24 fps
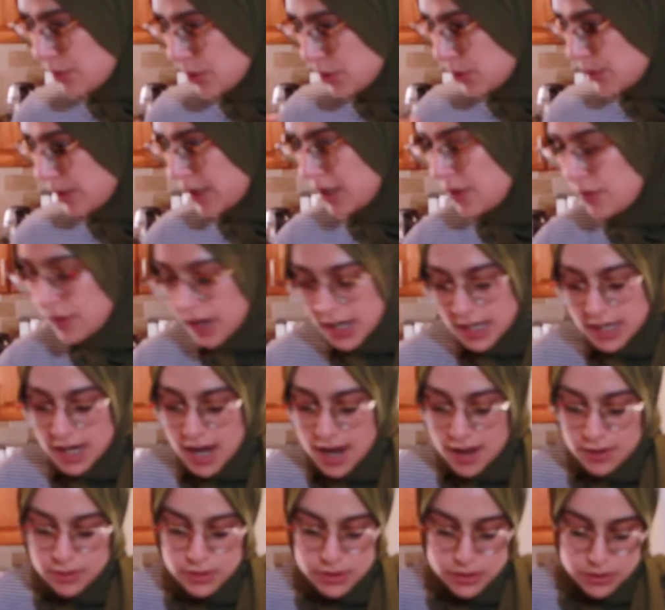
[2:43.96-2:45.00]
we're doing it right
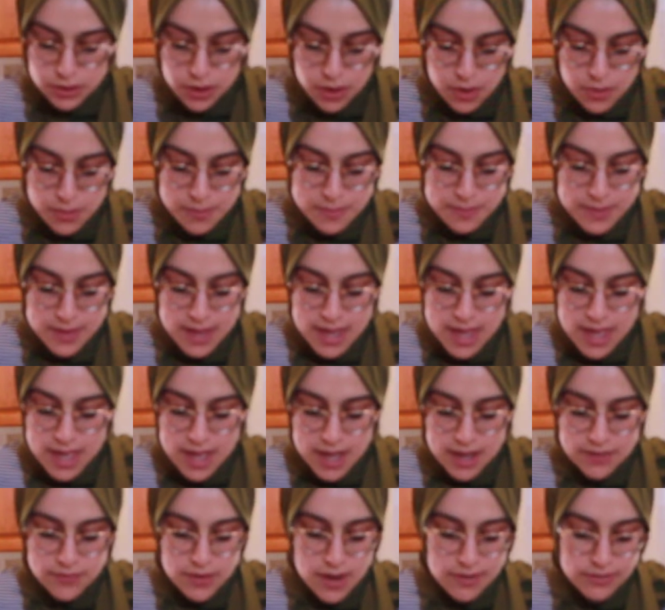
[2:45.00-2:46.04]
now. So
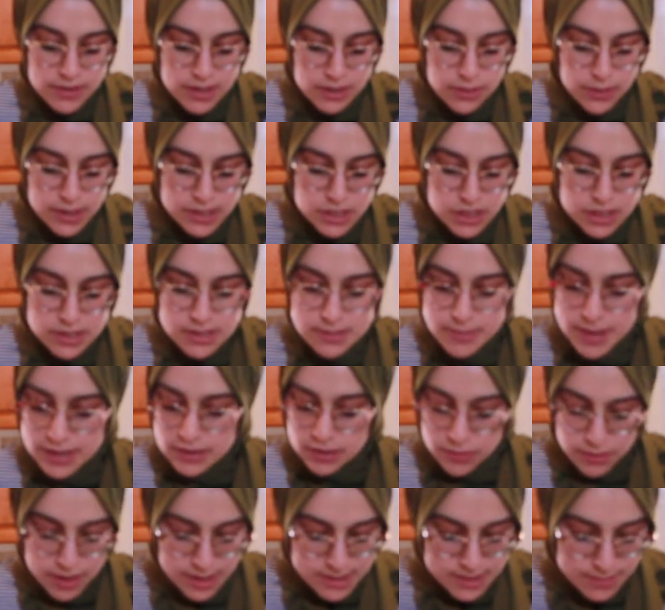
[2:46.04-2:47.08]
if you have any questions about
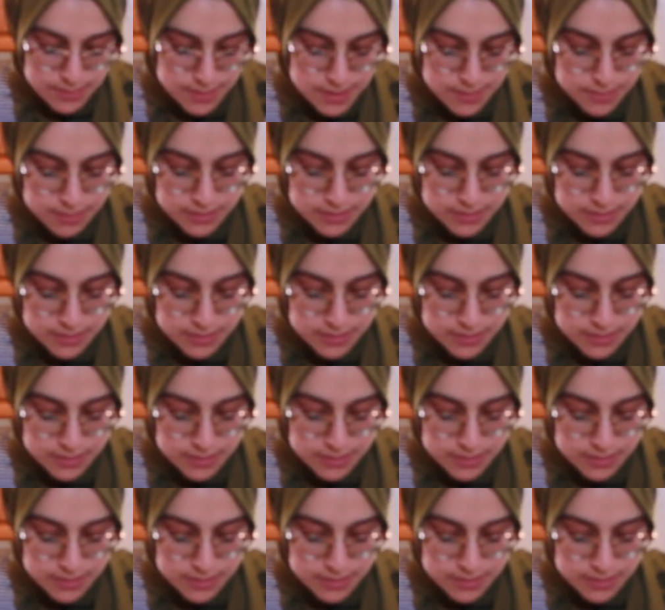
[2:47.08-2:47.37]
the recipe,